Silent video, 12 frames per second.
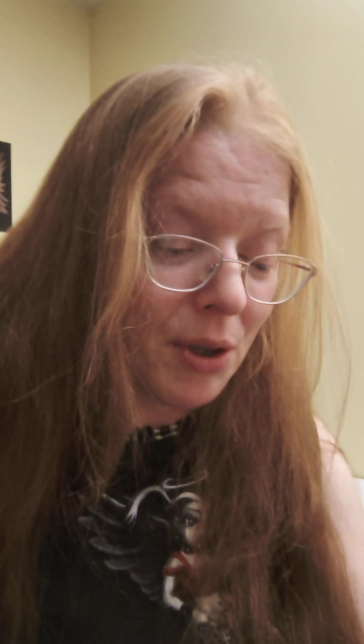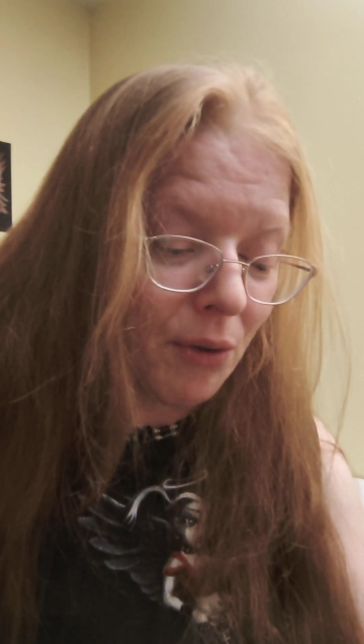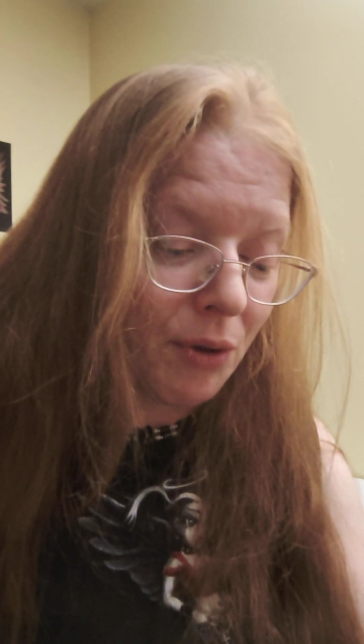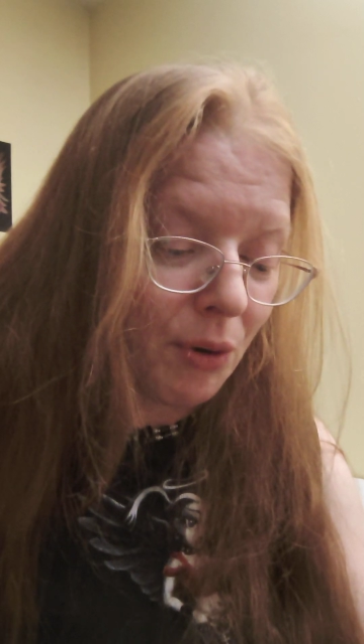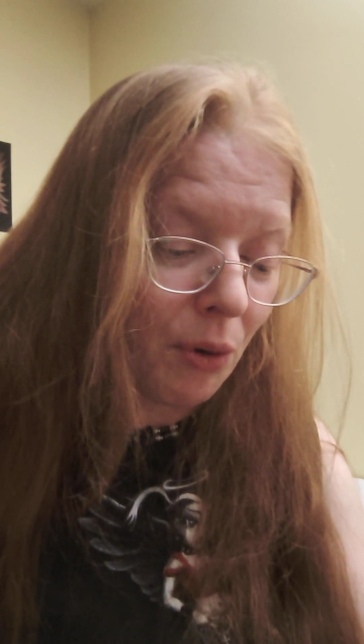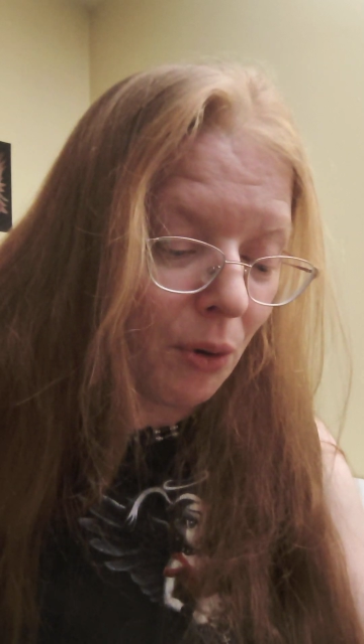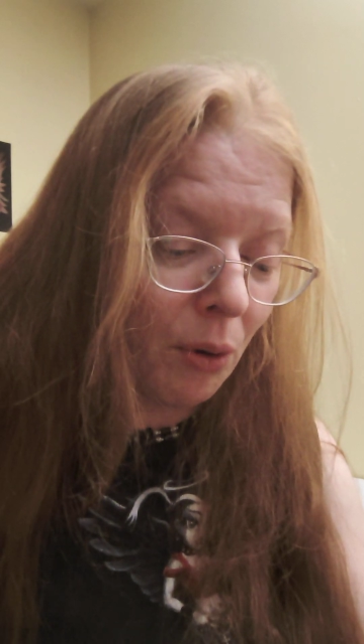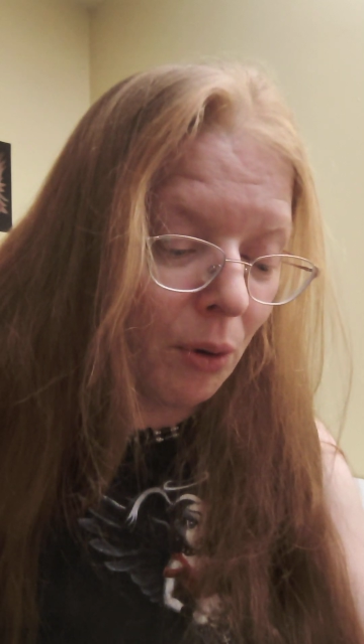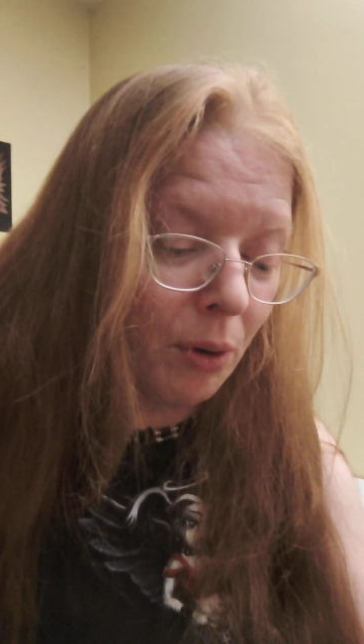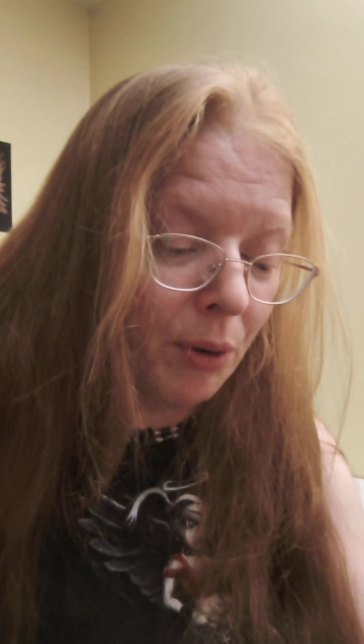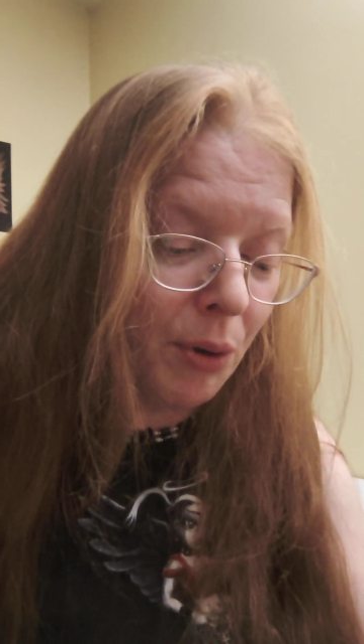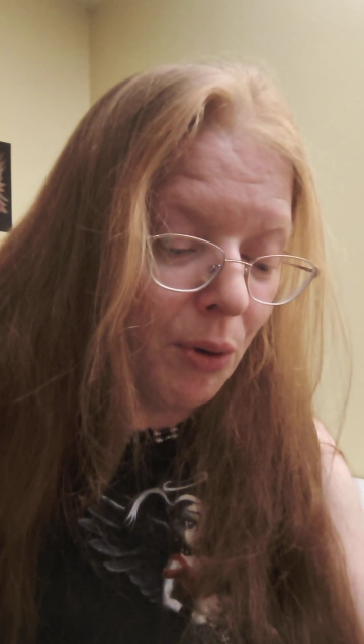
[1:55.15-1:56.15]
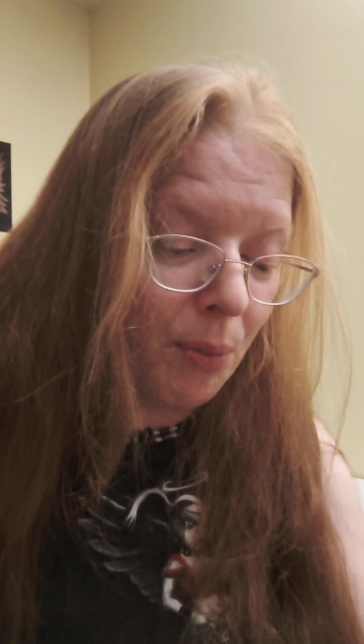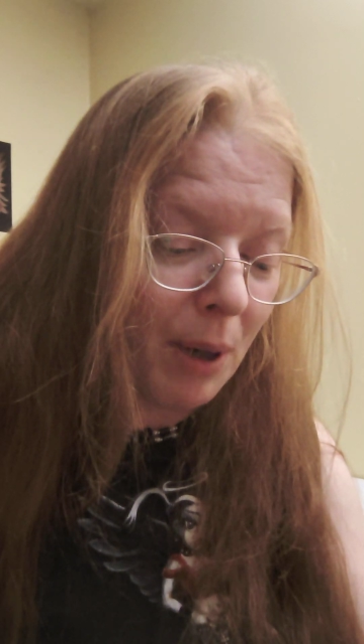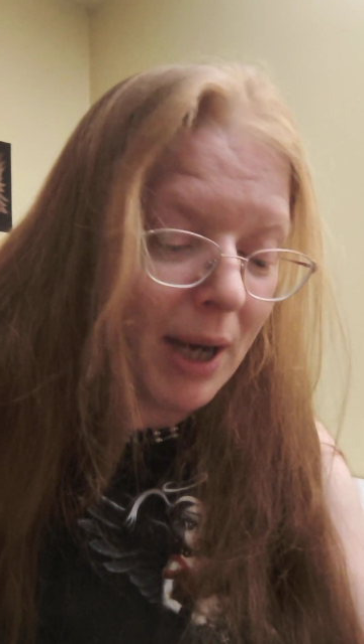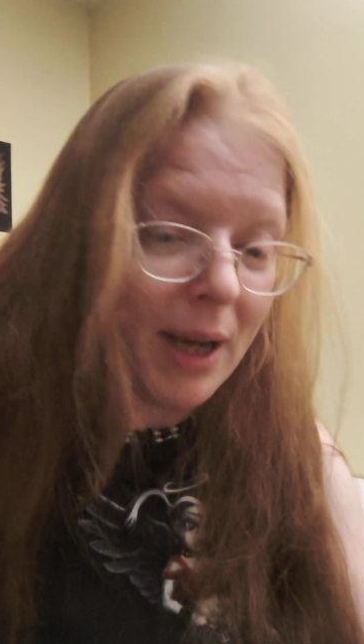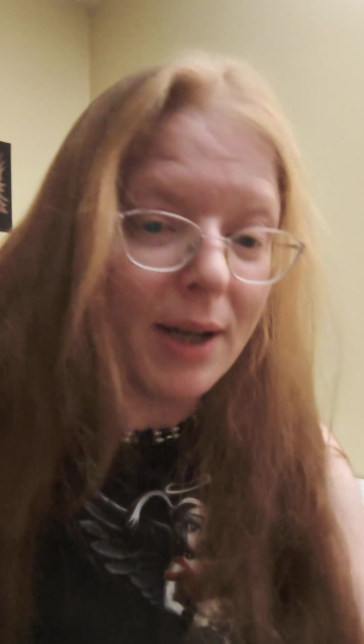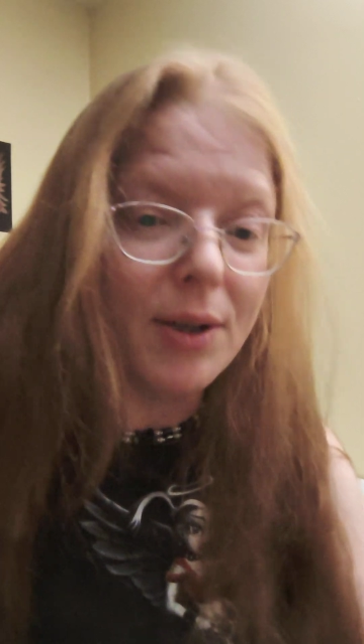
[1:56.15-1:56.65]
of Trolltooth
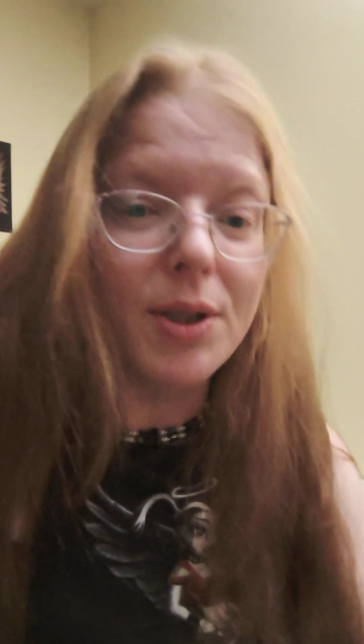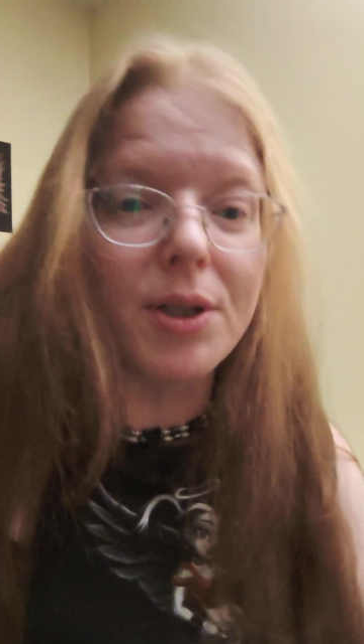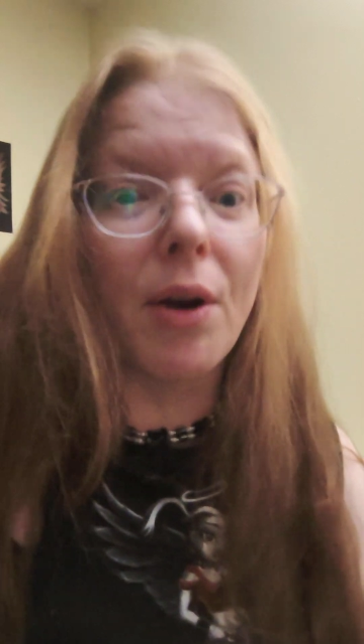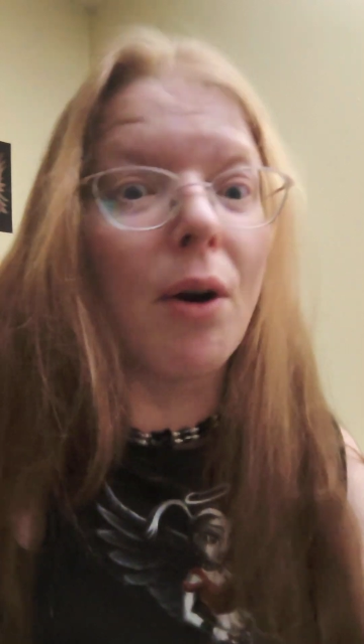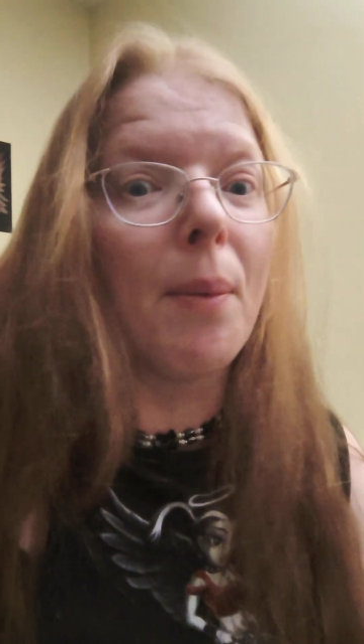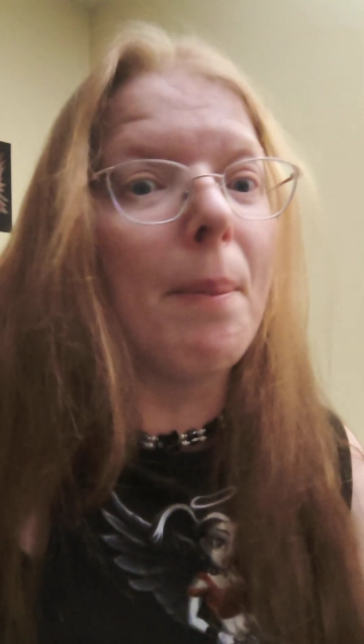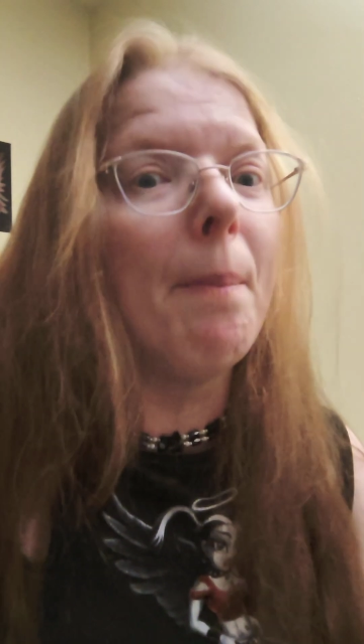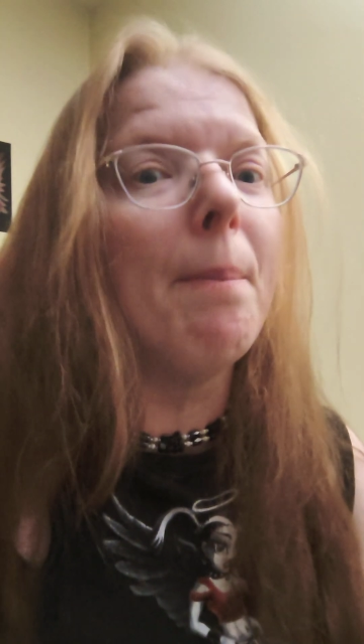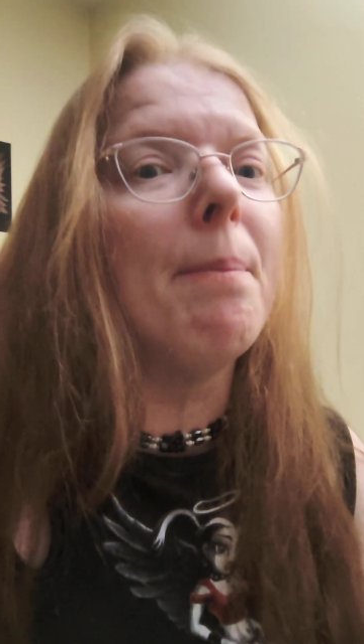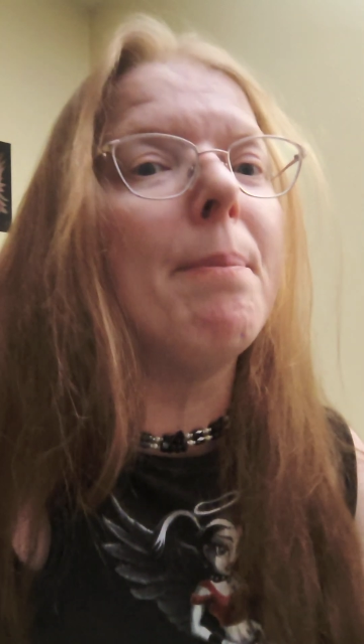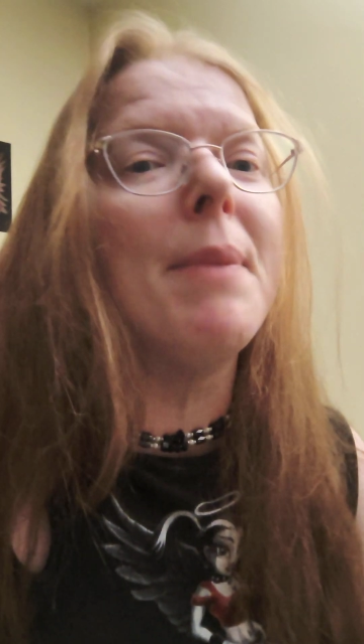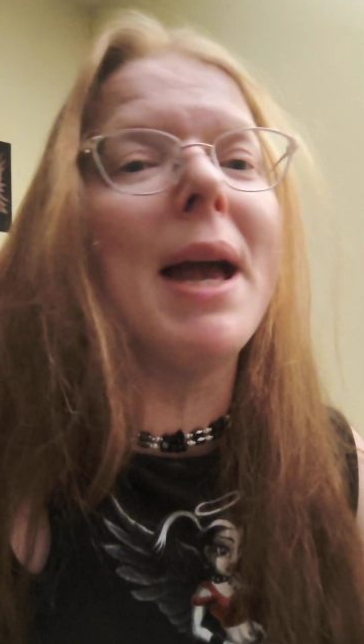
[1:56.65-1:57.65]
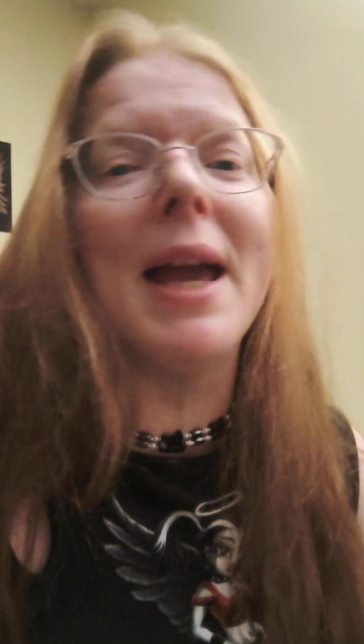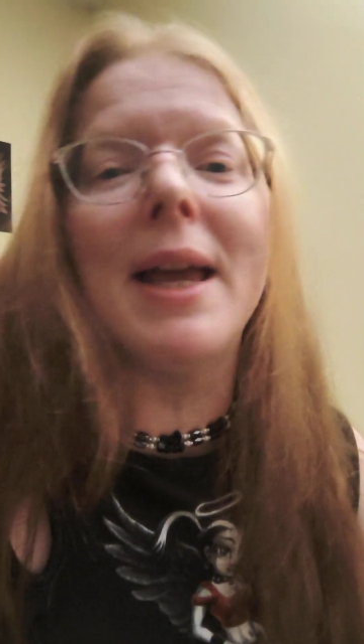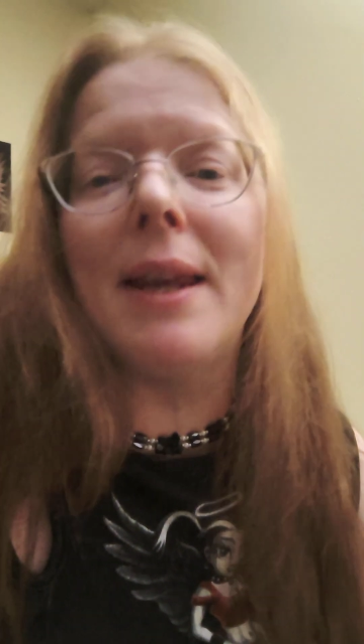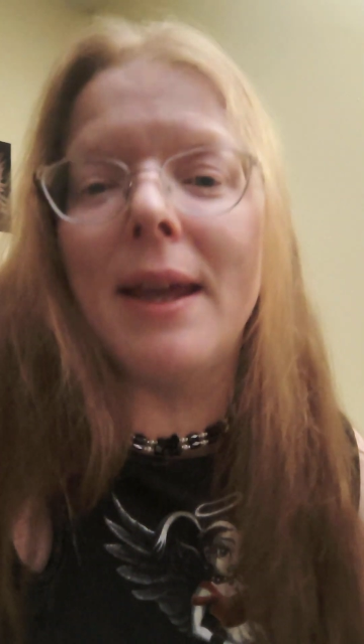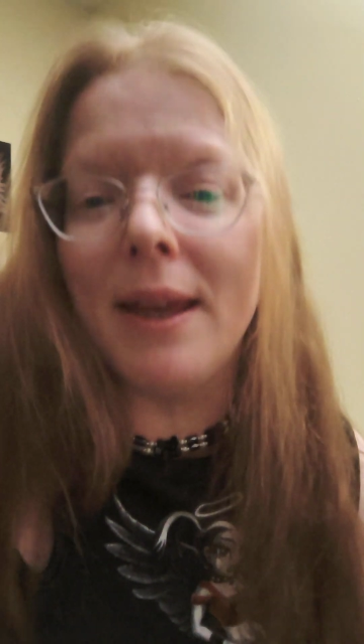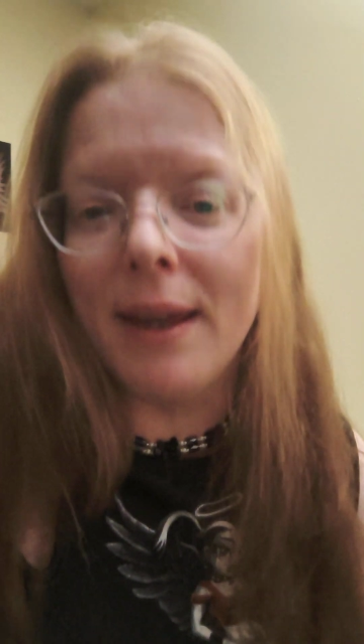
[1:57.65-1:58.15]
Pass are
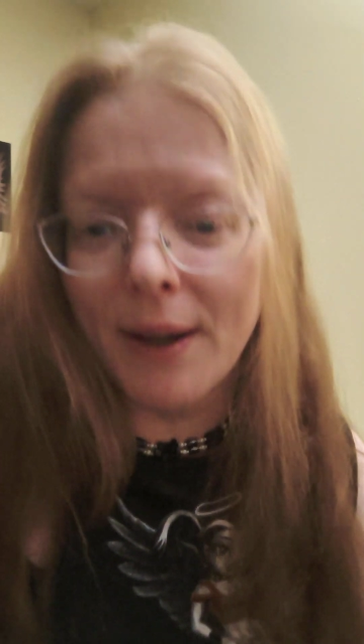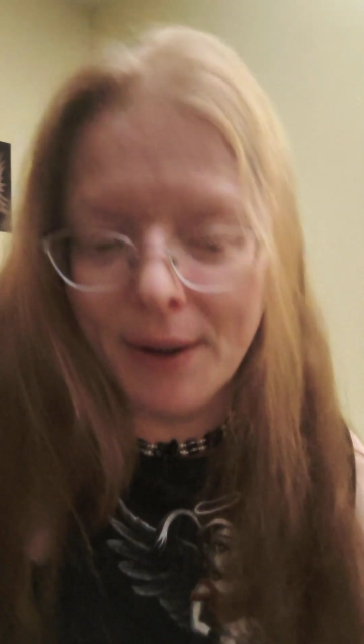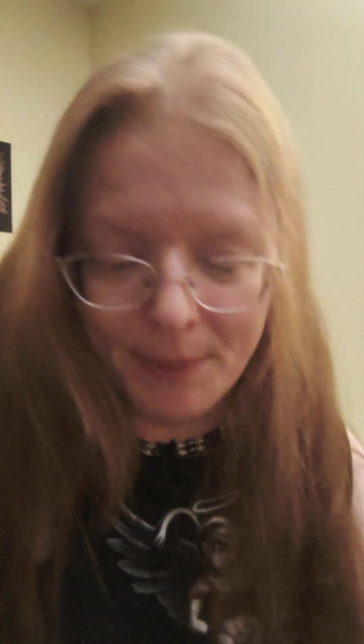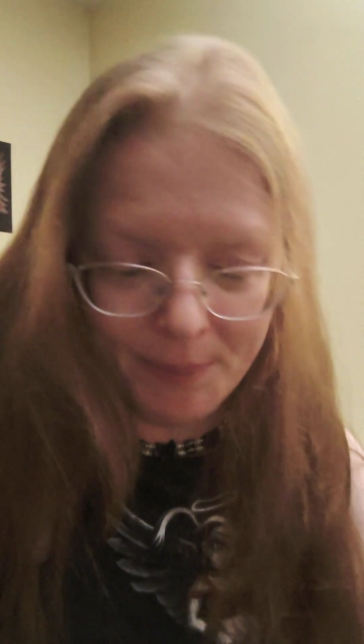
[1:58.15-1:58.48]
many.